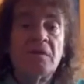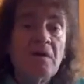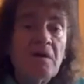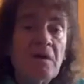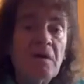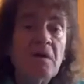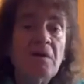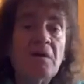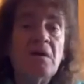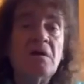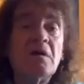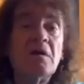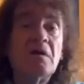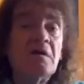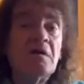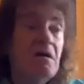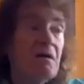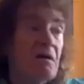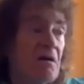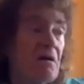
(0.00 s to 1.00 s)

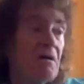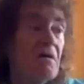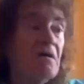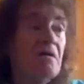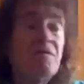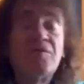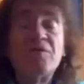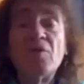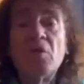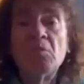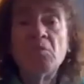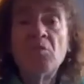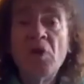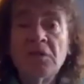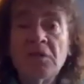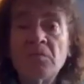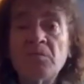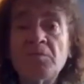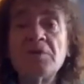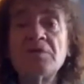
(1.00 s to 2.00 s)
from
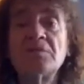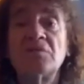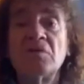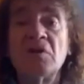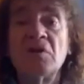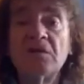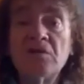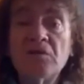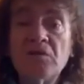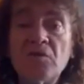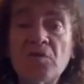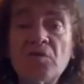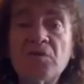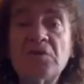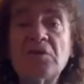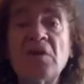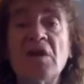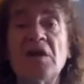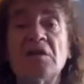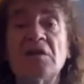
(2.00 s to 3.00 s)
one person to
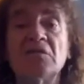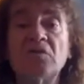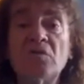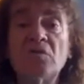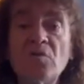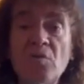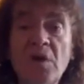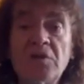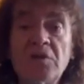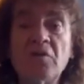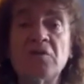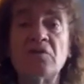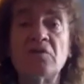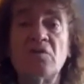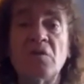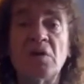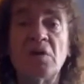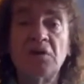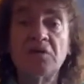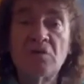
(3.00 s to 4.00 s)
10 to
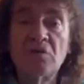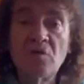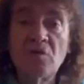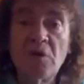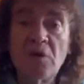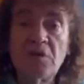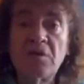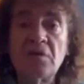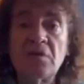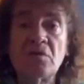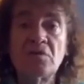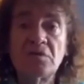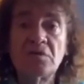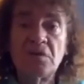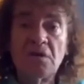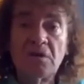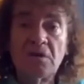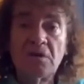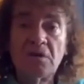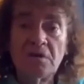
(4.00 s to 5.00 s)
100 to
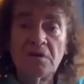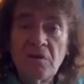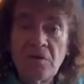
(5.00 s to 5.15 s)
1,000,